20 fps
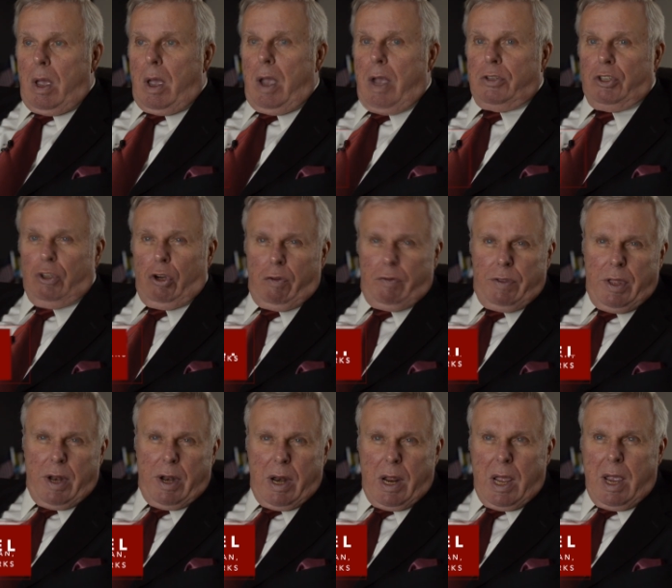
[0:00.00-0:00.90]
I served
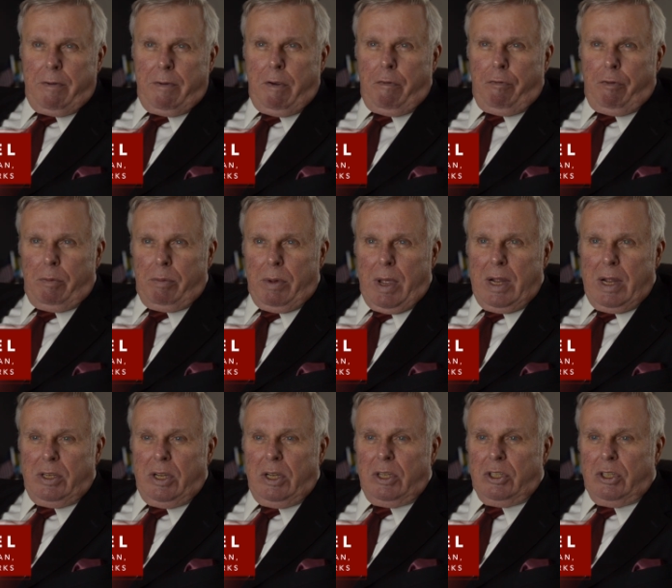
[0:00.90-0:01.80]
in the Navy from
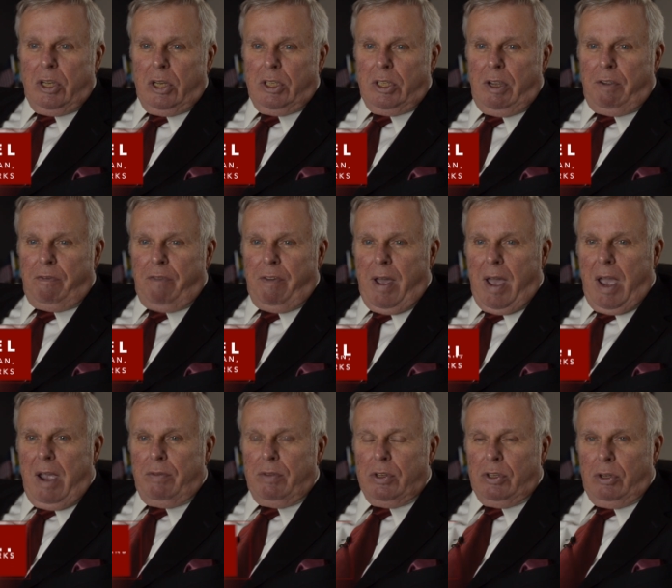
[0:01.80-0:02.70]

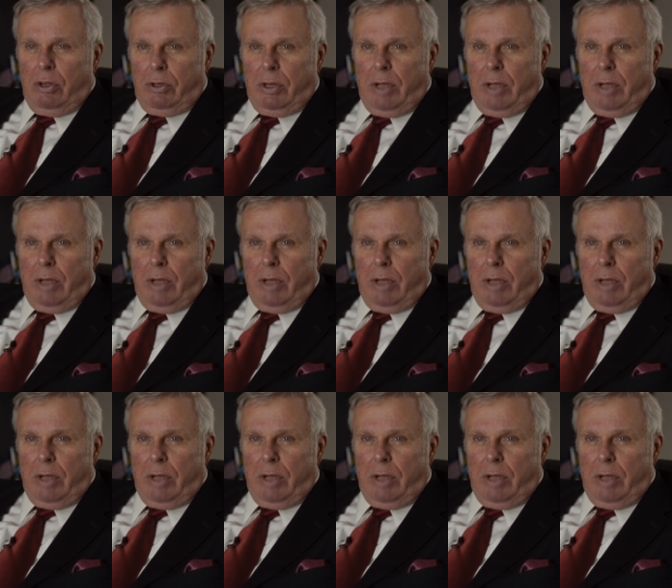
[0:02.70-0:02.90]
1965 until